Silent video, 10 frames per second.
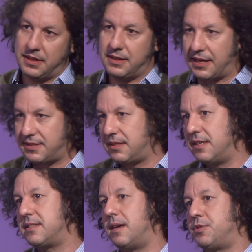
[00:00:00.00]
That's the
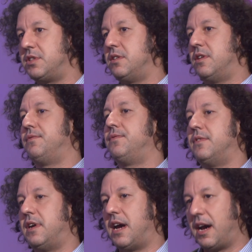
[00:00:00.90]
assumption of
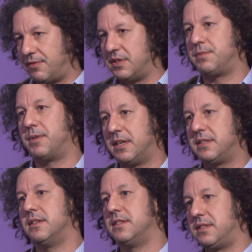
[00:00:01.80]
average
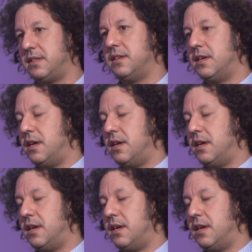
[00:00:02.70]
monotonicity.